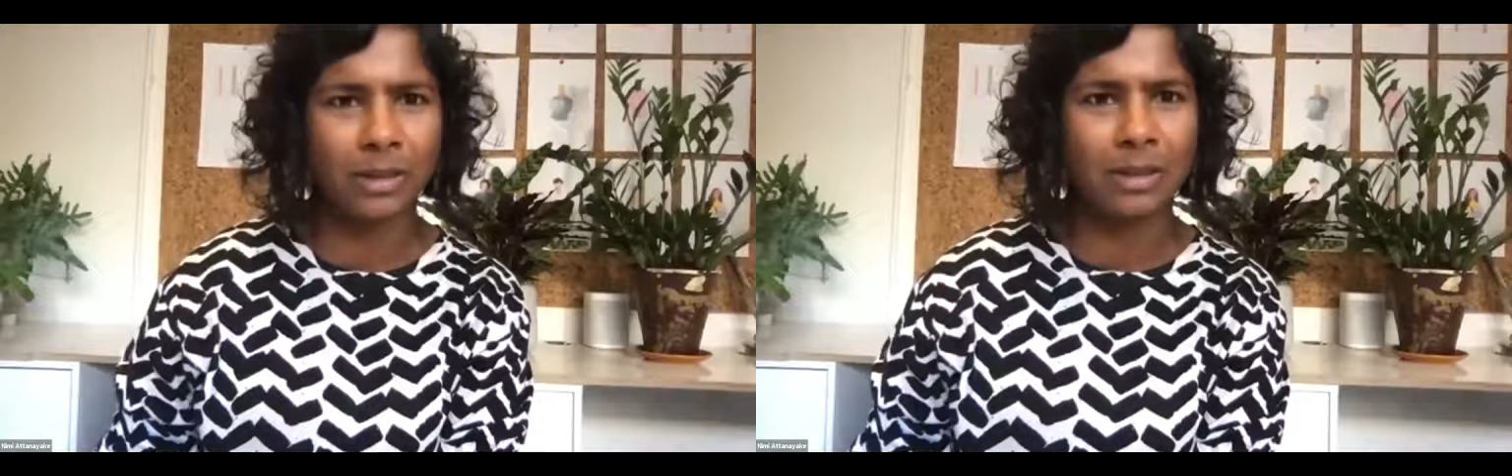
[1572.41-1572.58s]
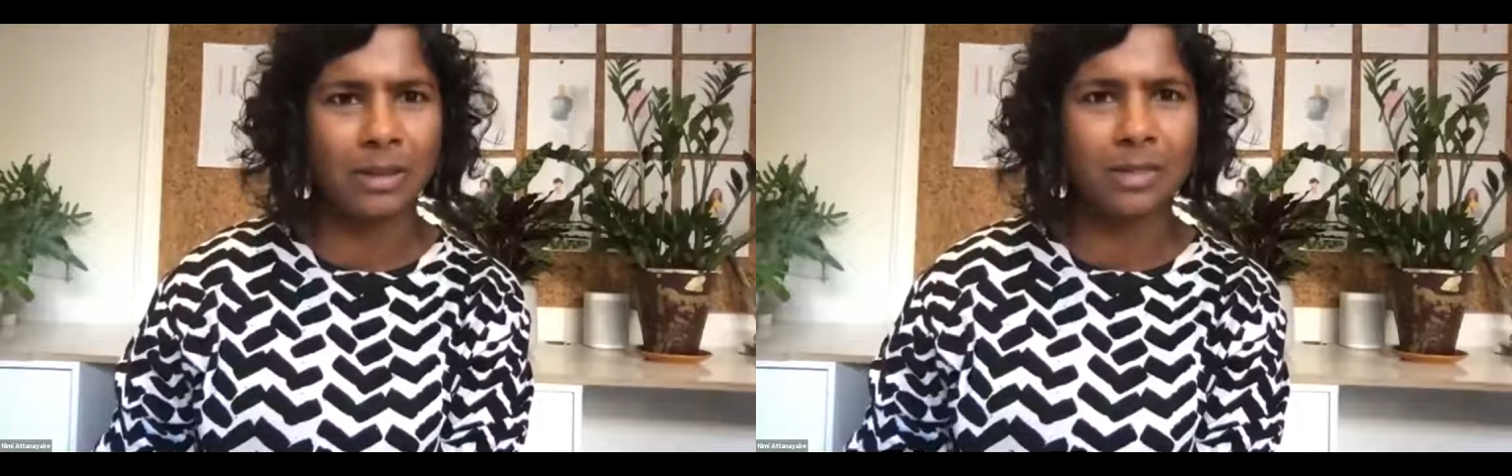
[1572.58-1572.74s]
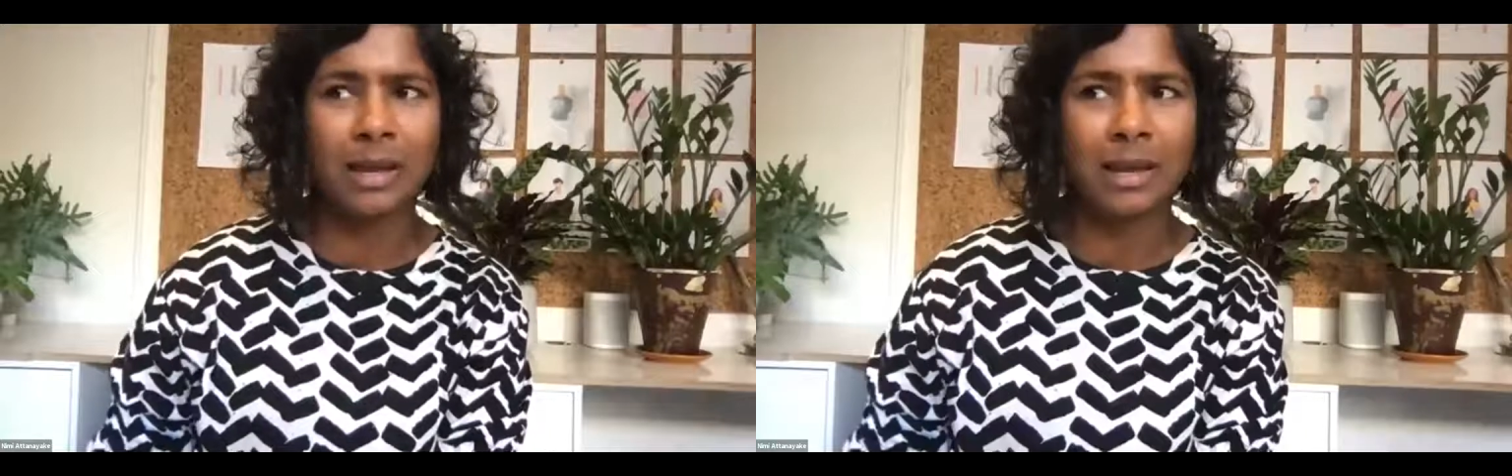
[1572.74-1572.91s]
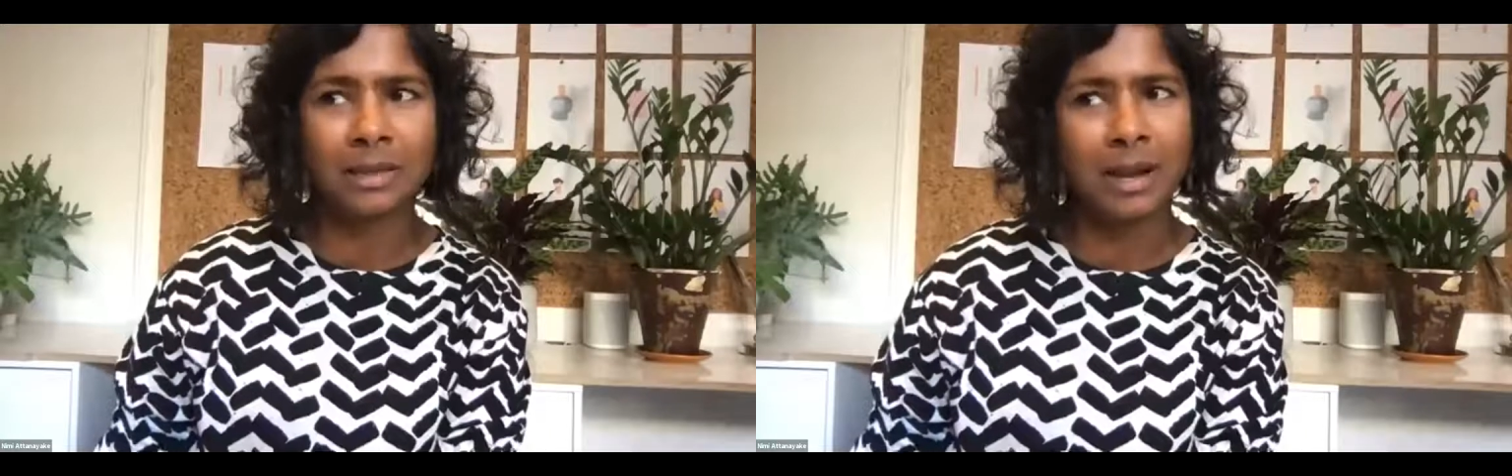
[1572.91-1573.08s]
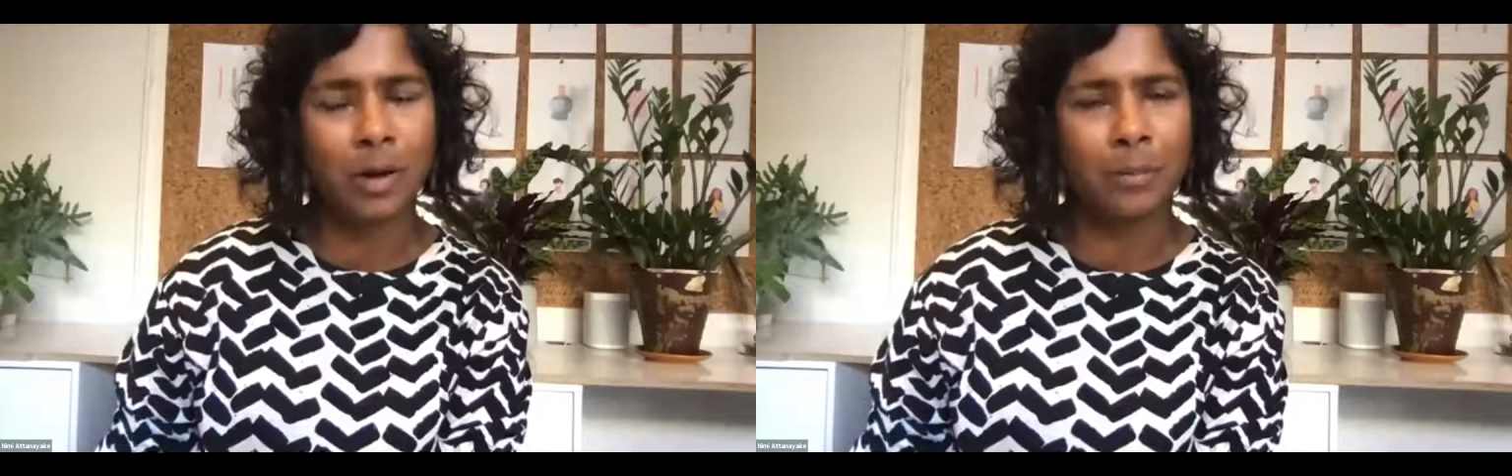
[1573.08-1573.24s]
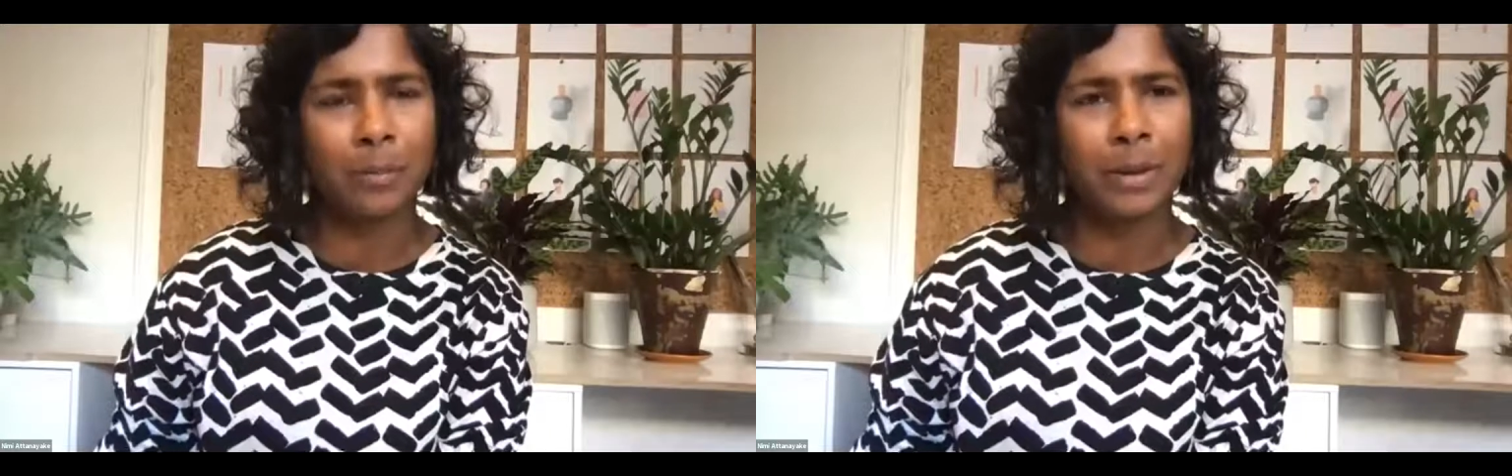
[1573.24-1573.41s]
that then can
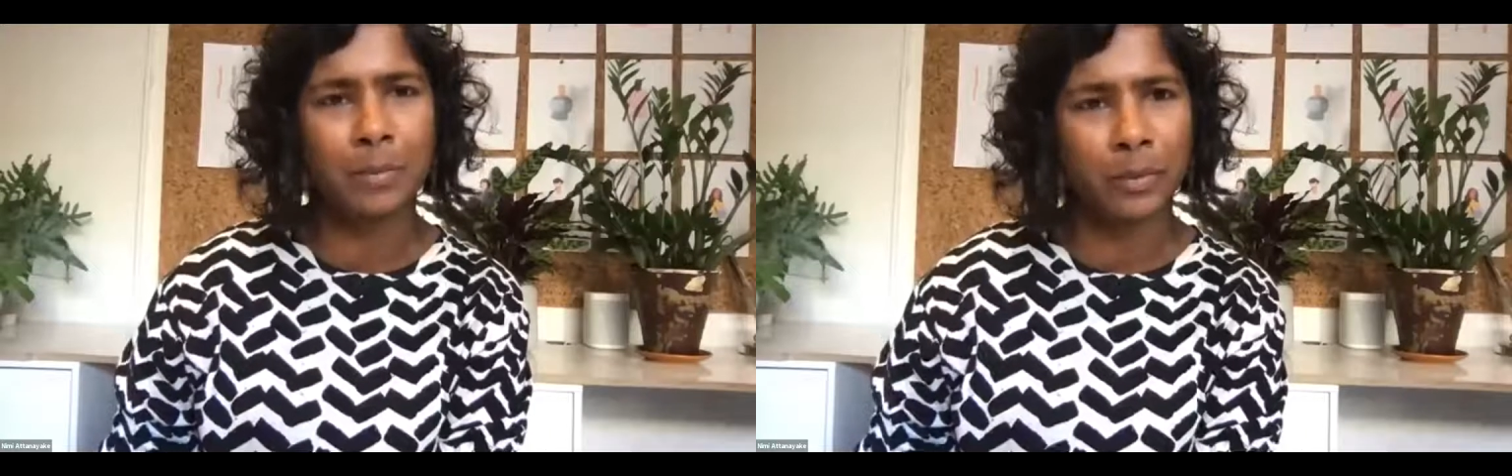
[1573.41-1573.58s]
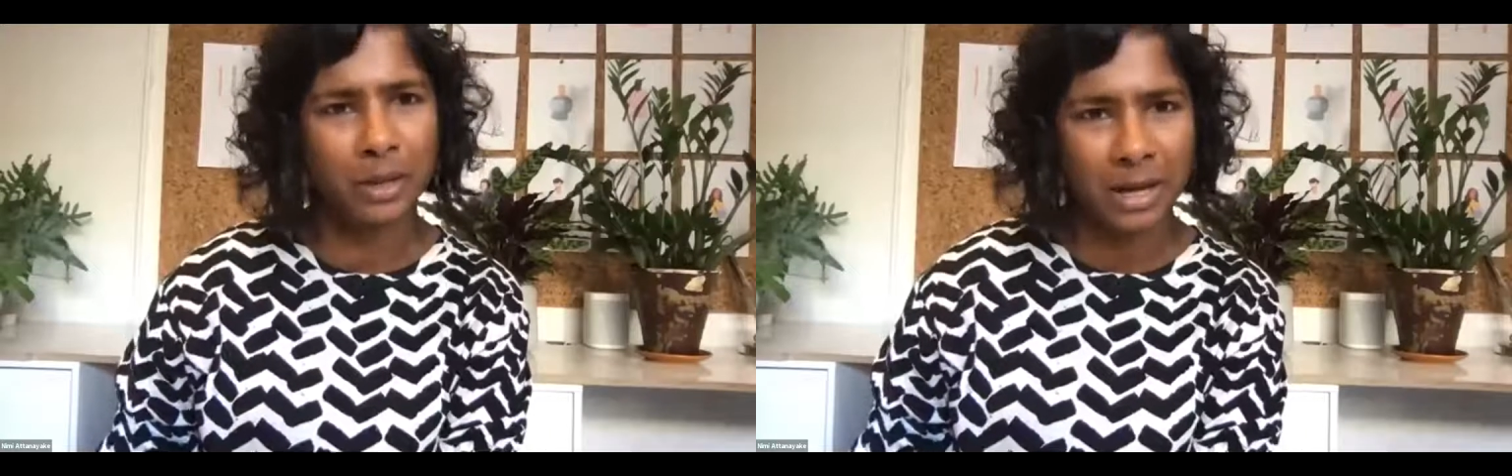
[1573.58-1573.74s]
help people